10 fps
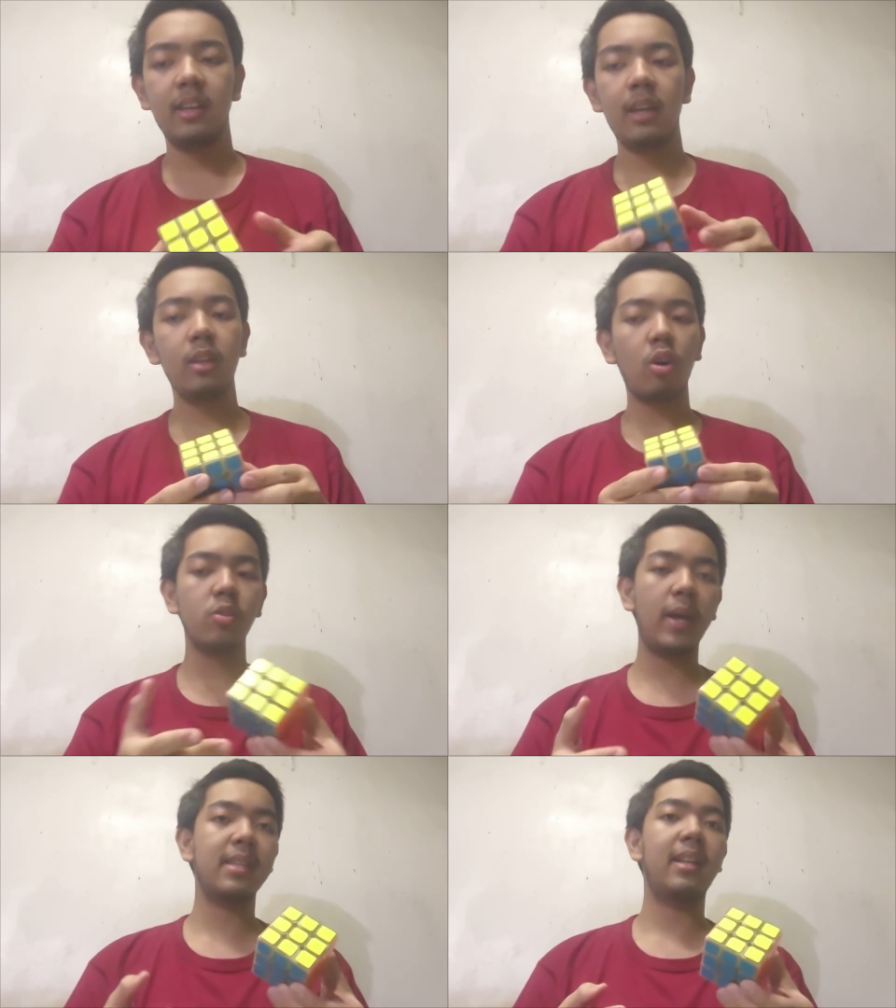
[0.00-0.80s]
It
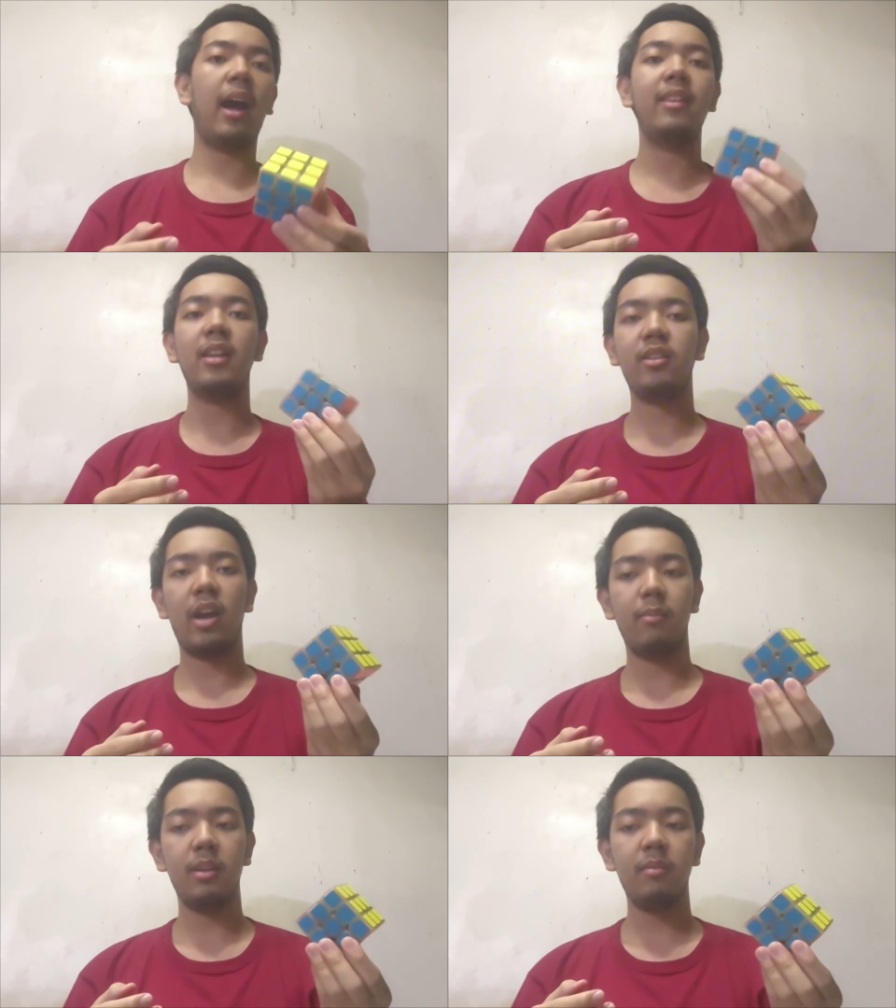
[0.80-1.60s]
also has an identity
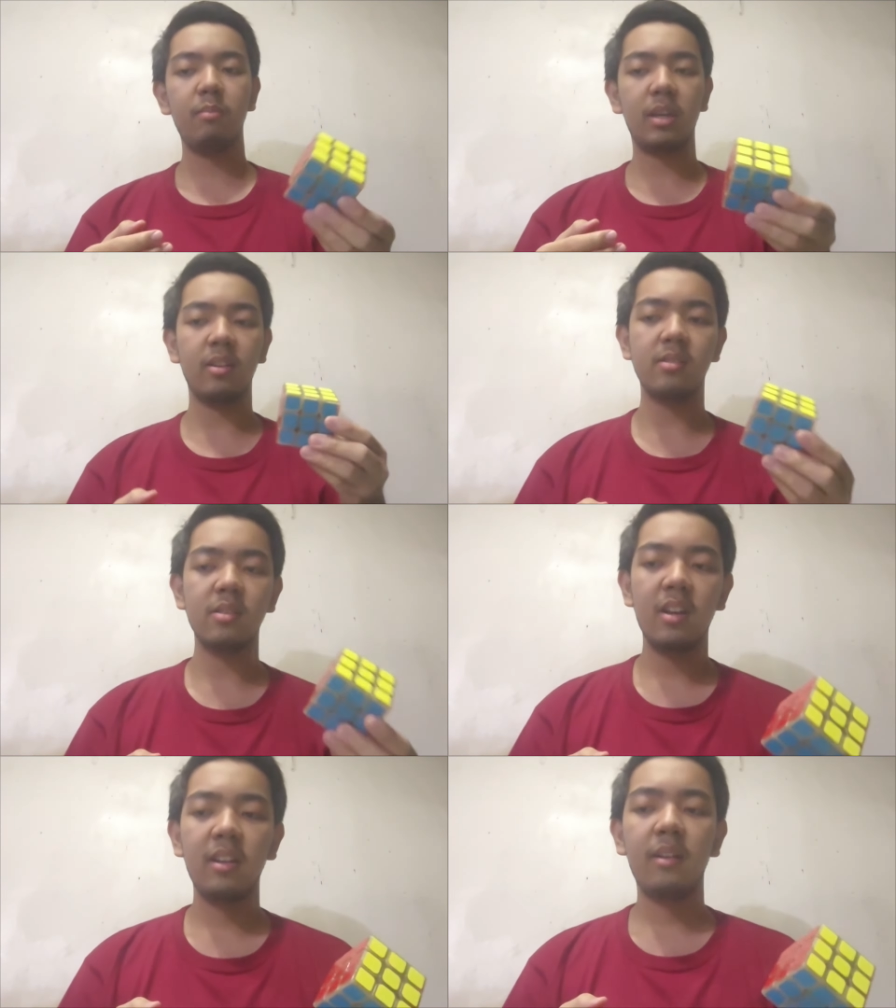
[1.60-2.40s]
element because
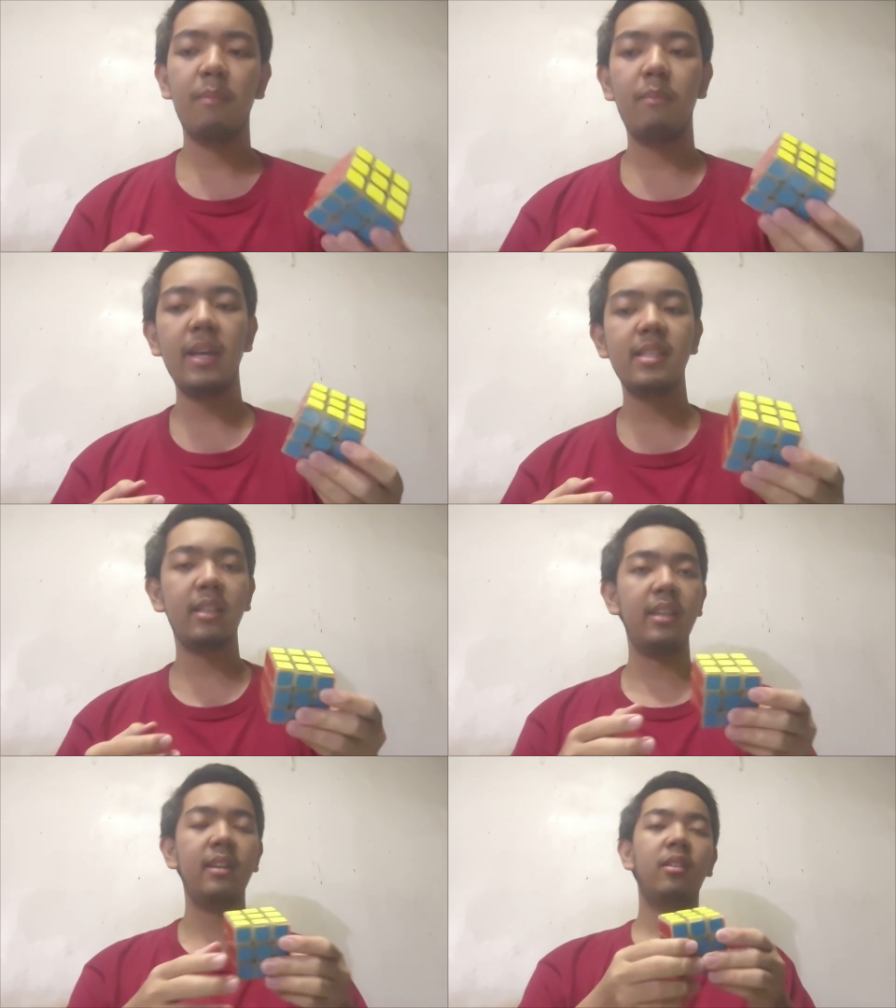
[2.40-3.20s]

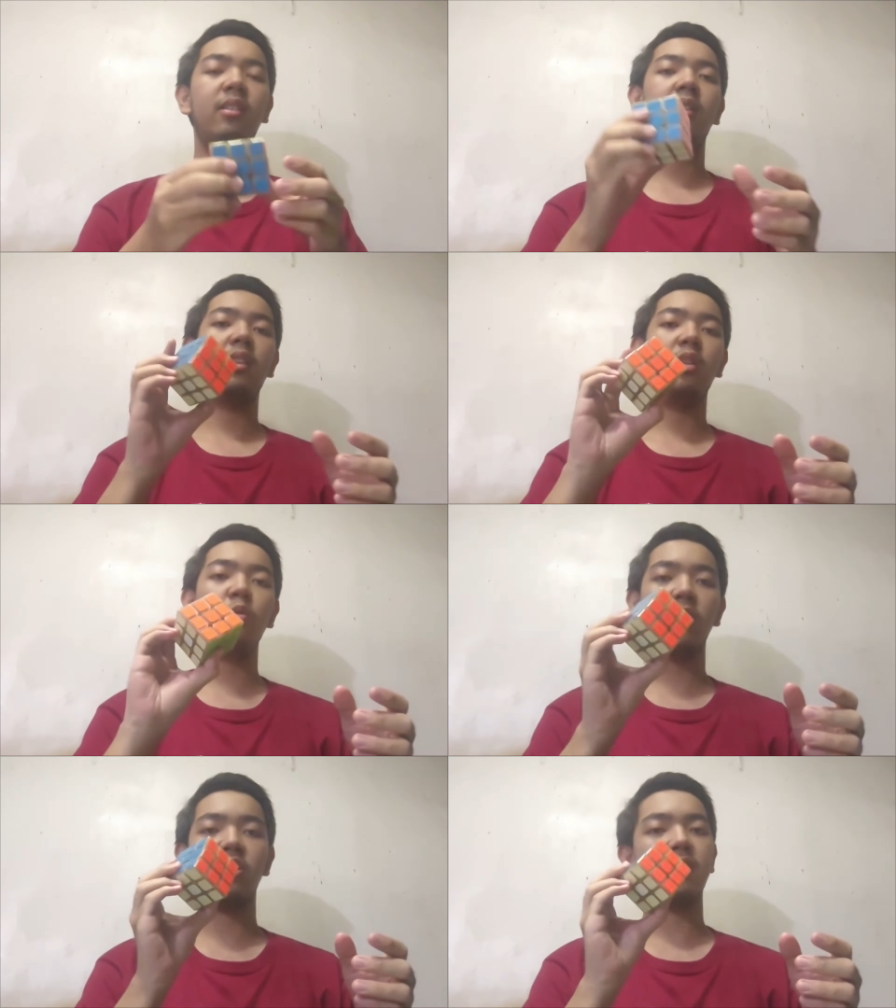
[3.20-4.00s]
basically
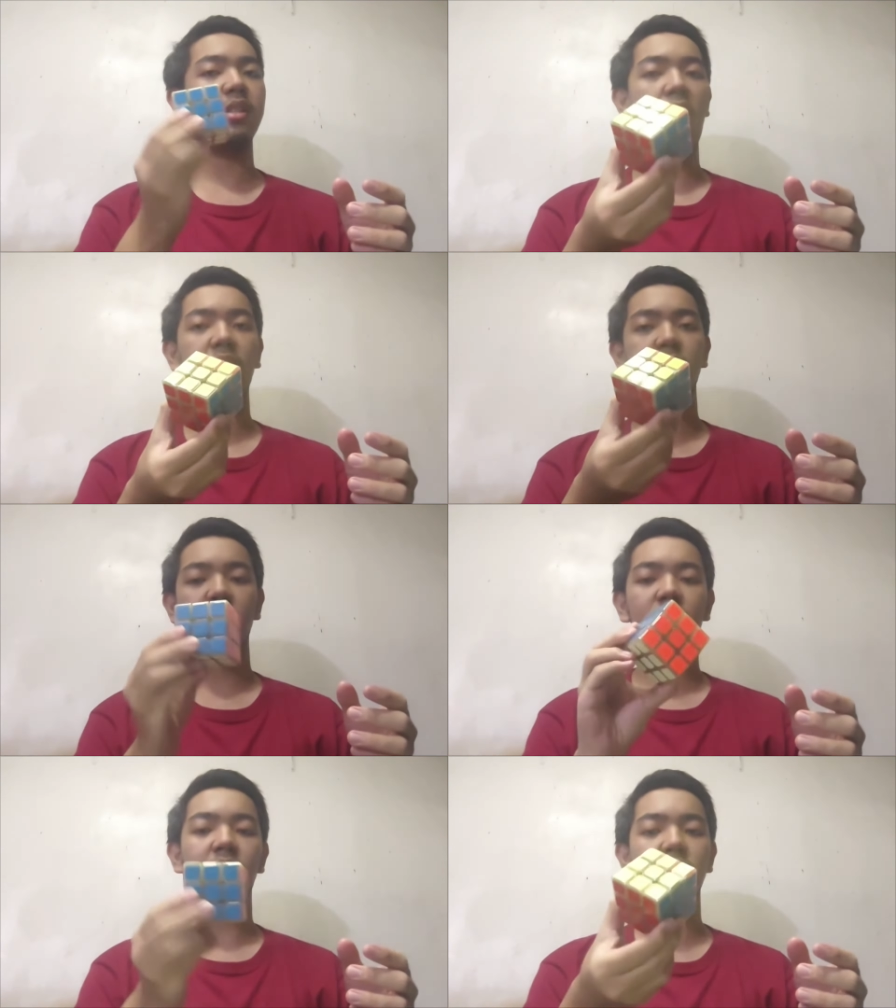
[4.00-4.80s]
you can just not
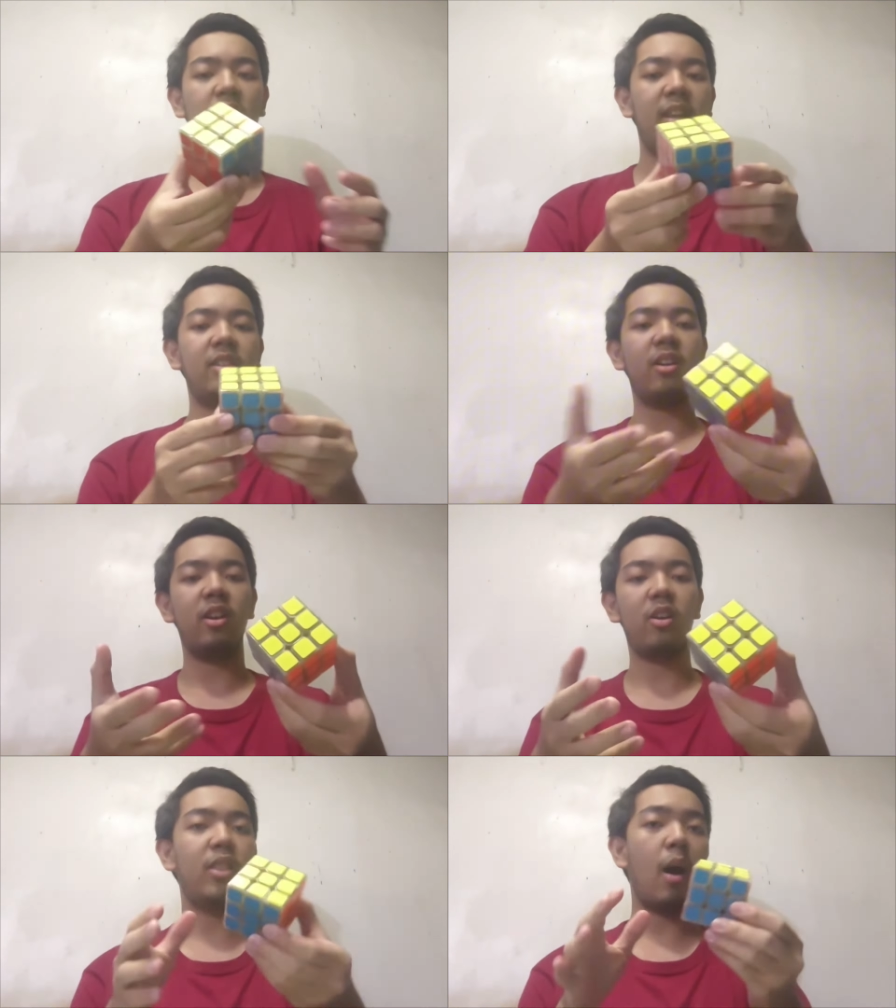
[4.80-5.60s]
touch anything
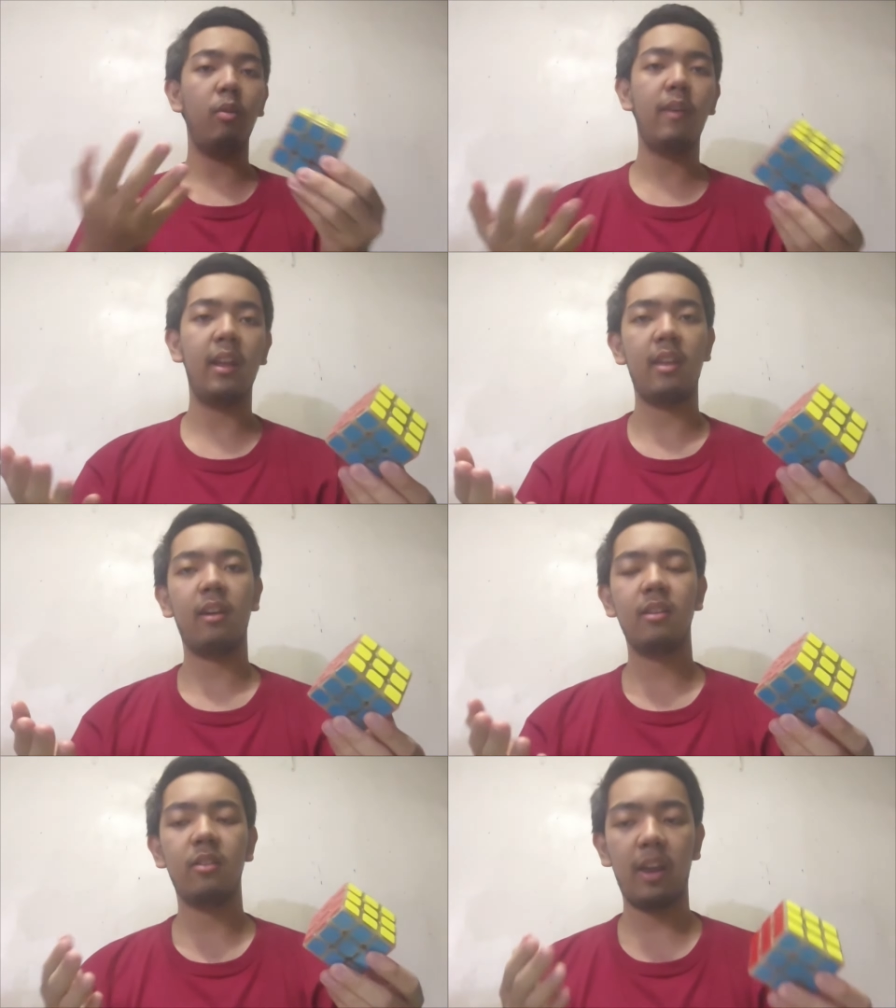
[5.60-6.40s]
here and not move anything,
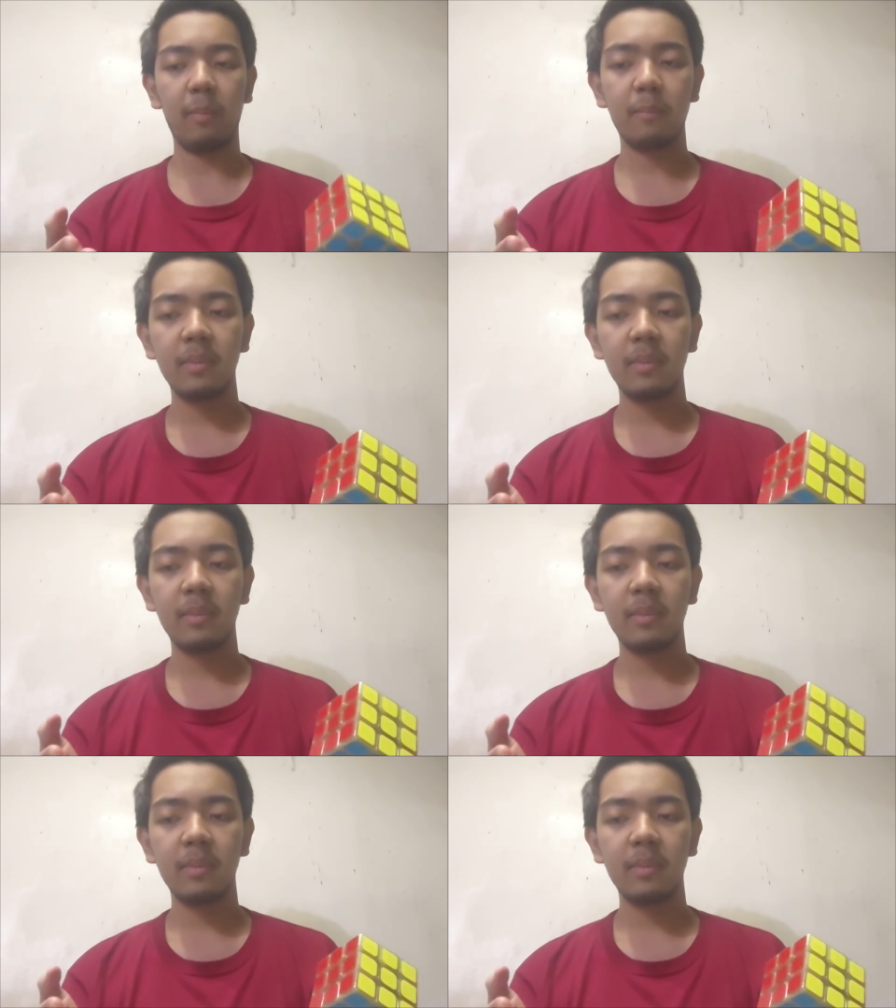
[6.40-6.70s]
right?